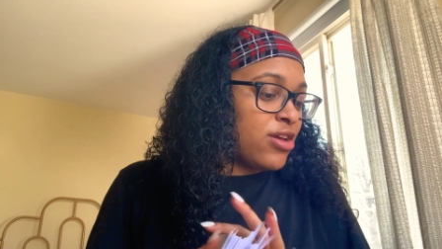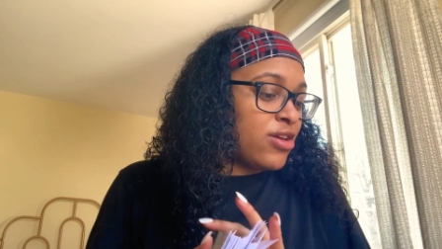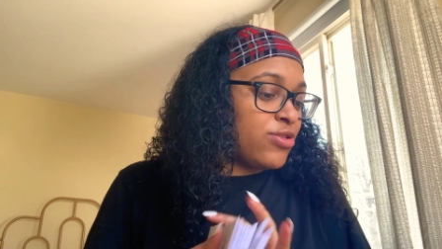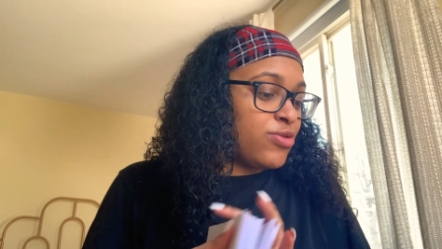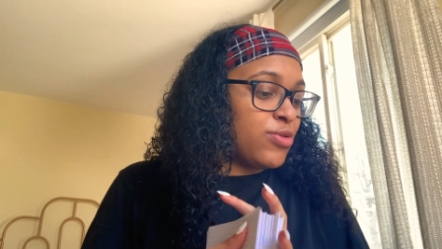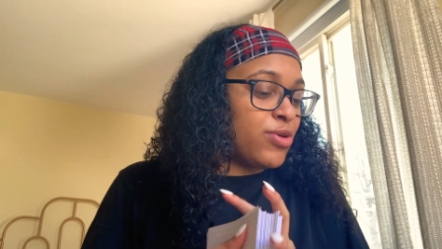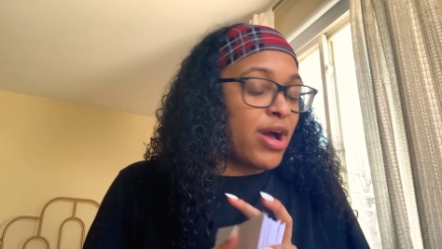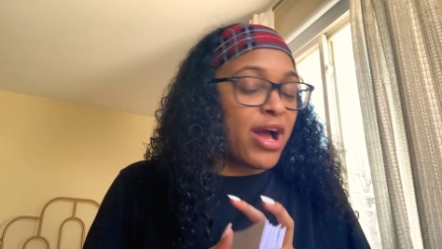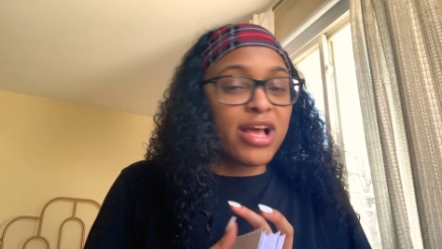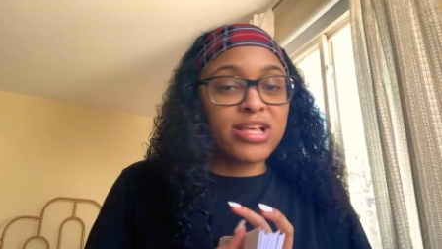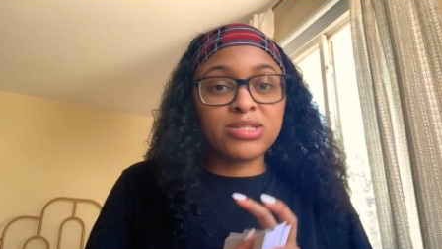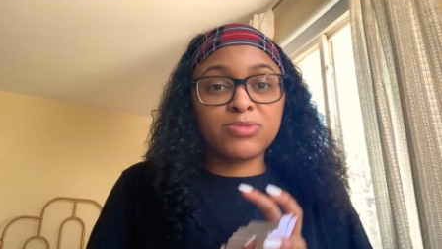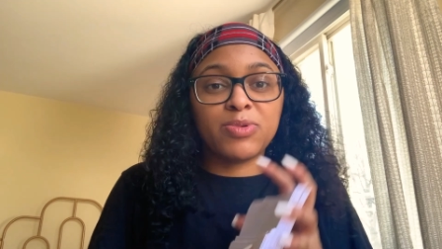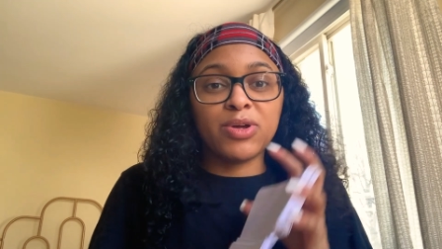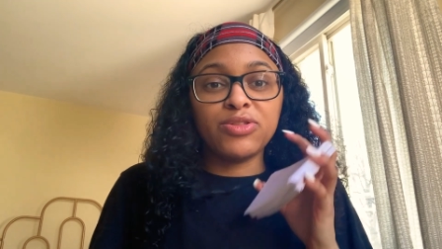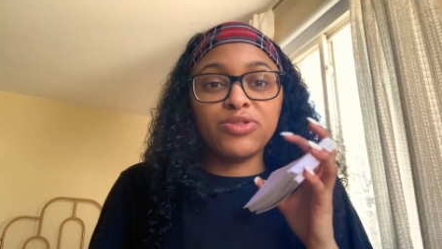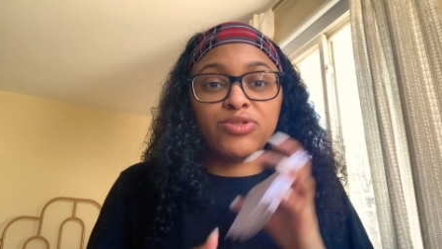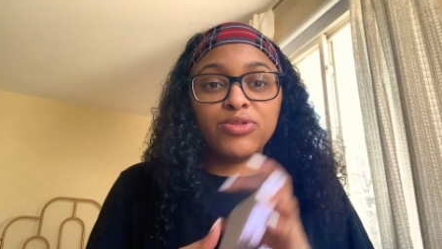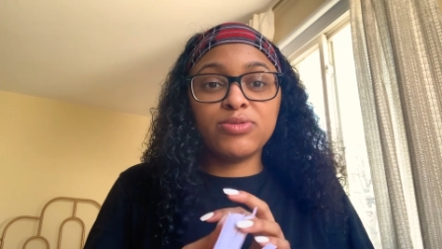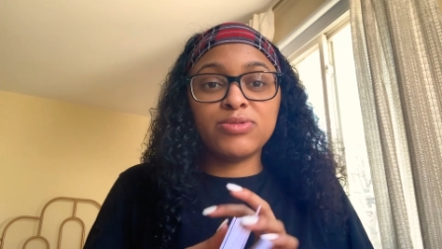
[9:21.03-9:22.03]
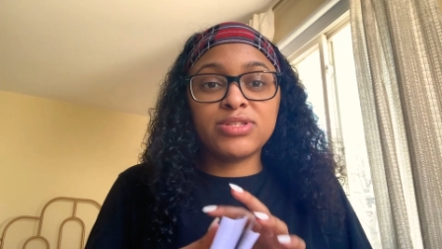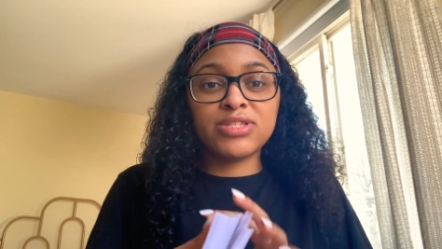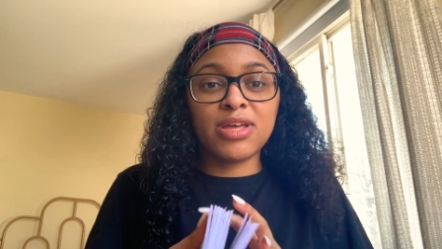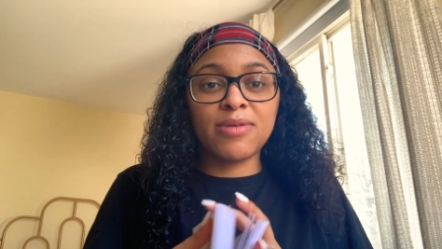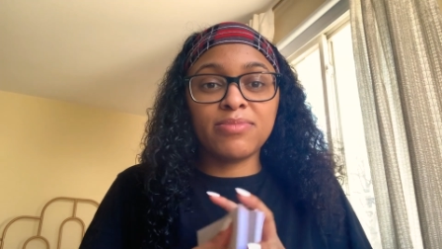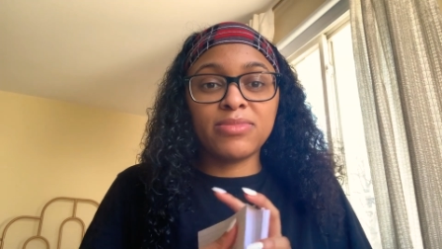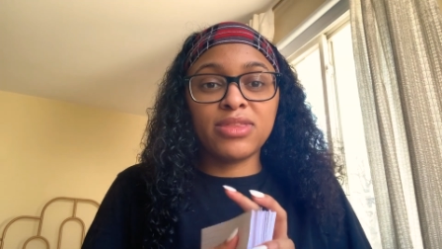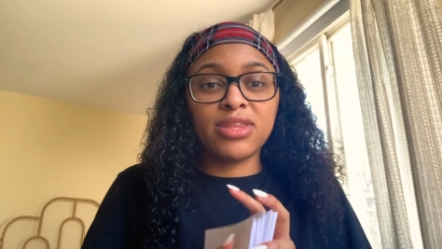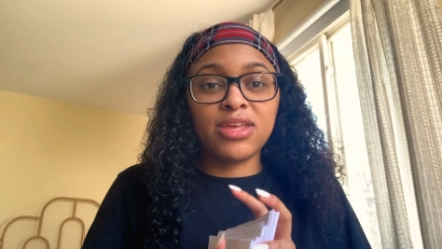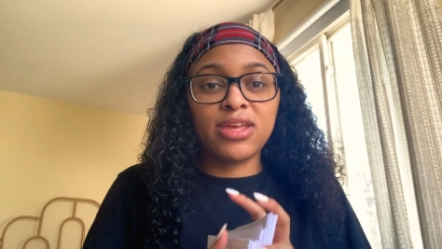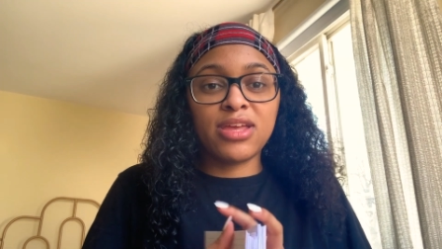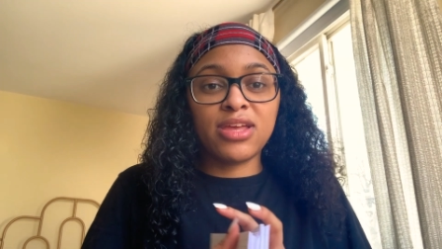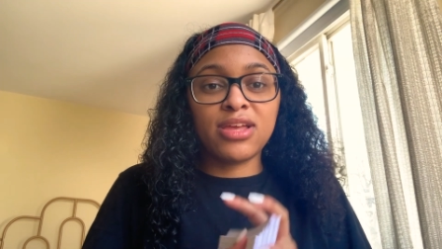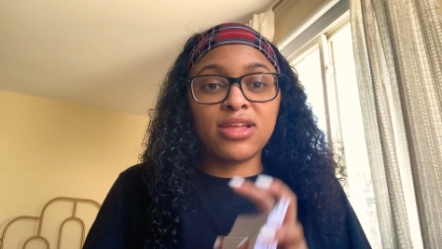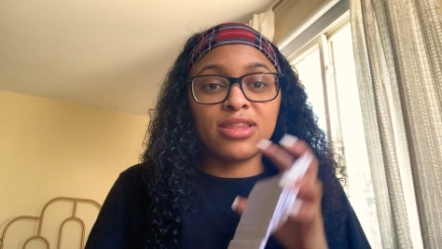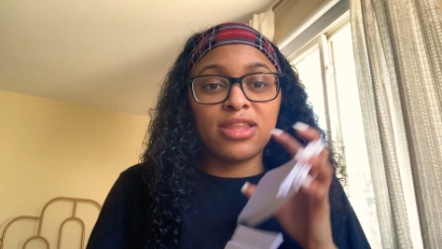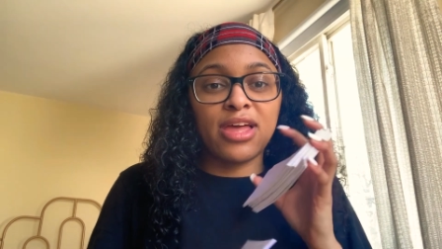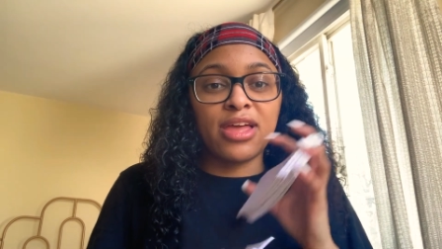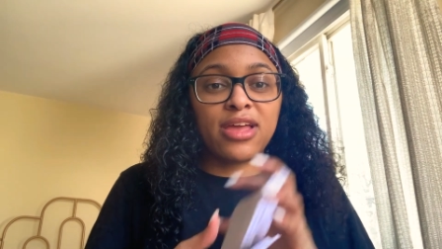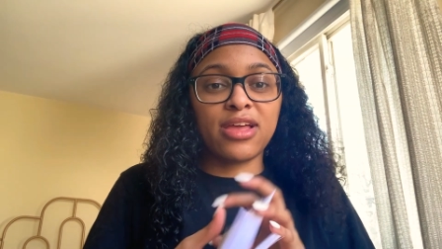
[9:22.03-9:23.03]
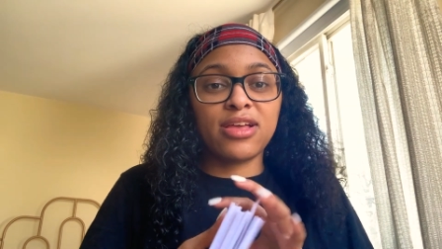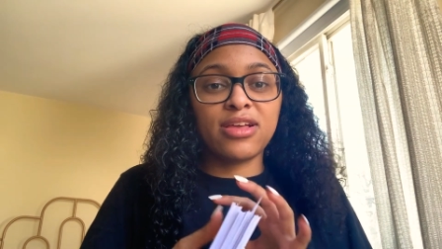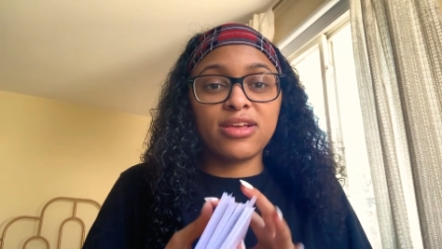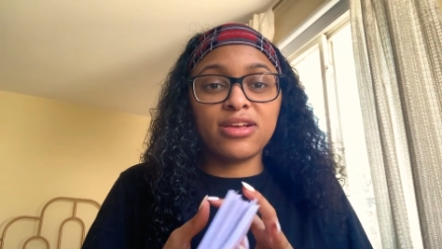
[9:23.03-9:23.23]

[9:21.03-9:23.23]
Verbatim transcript: you guys went through something like